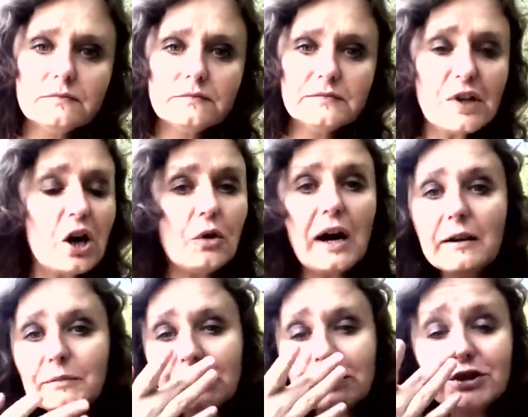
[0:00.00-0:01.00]
No,
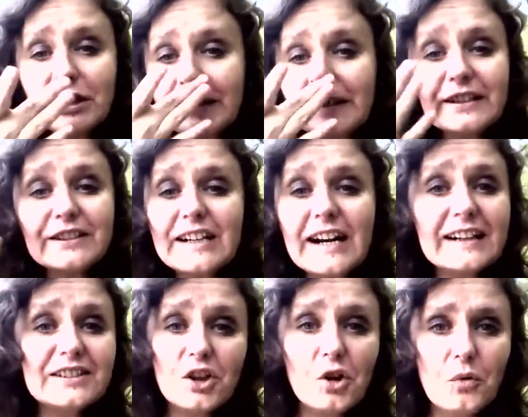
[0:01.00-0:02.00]
I'm not taking
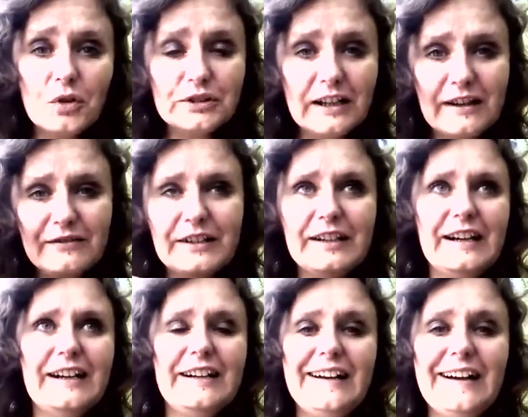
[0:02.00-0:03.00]
drugs or whatever.
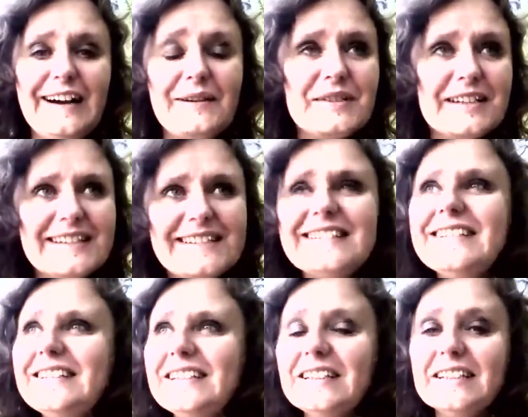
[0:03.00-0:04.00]
I'm just
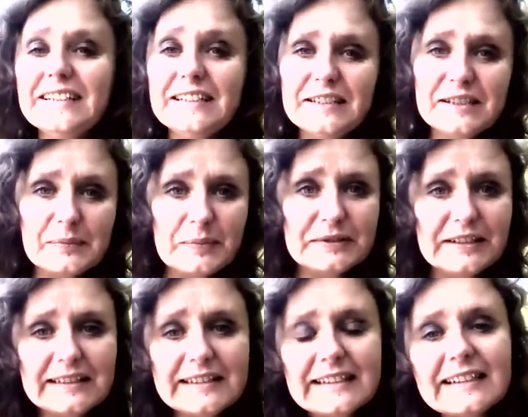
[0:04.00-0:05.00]
sitting in this
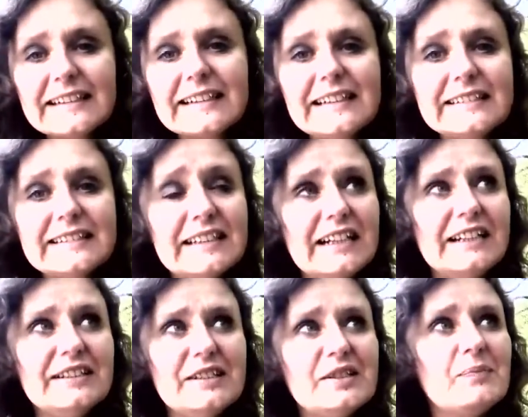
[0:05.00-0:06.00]
botanical garden,
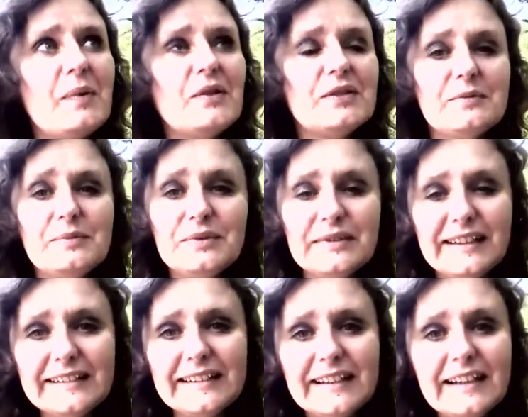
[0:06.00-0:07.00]
and it's possible
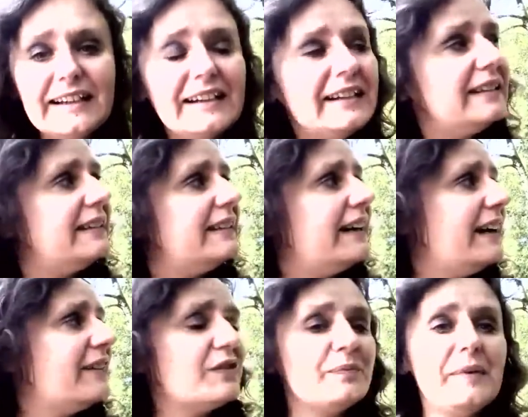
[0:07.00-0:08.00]
that
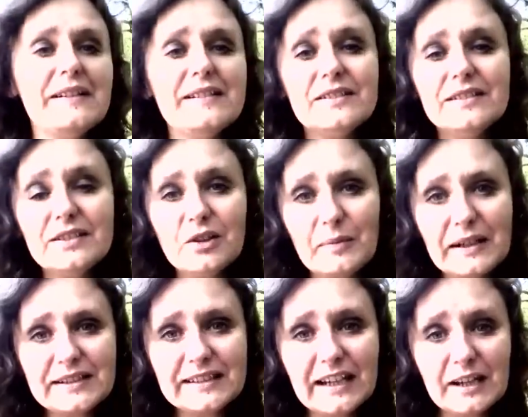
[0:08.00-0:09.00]
I spend so
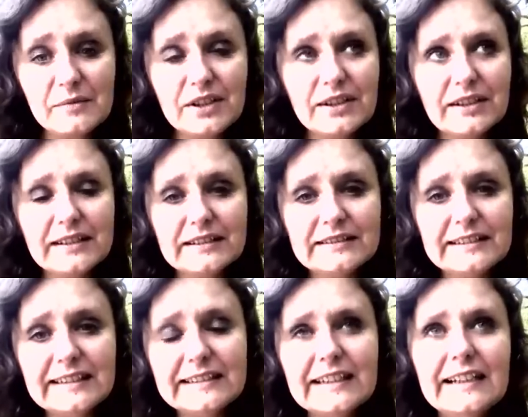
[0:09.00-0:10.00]
much time here
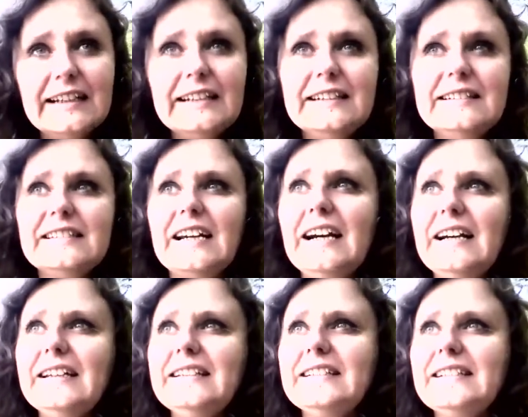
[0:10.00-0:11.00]
that it's
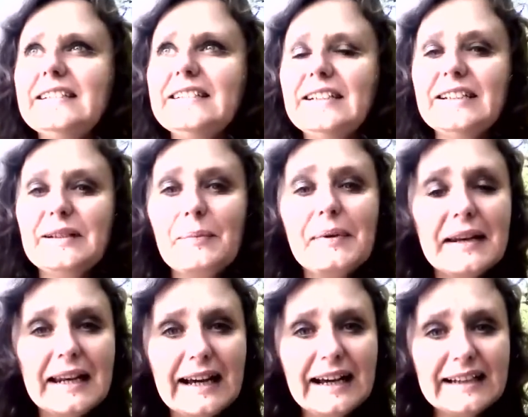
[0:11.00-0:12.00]
either the
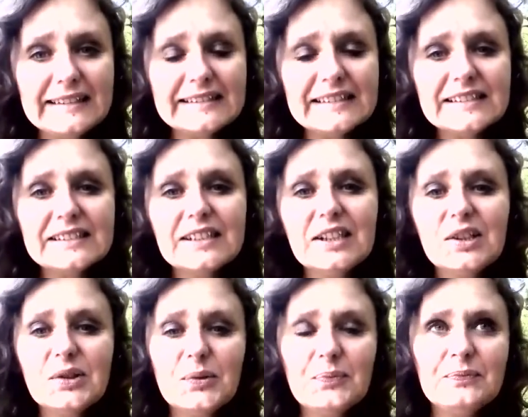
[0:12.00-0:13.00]
plants
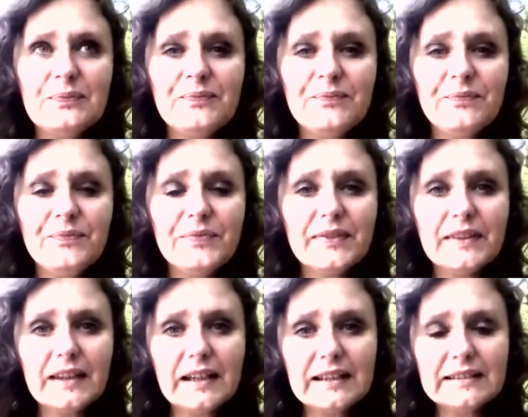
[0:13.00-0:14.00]

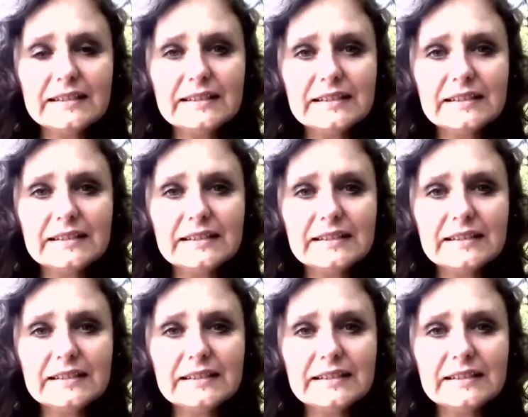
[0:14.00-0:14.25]
that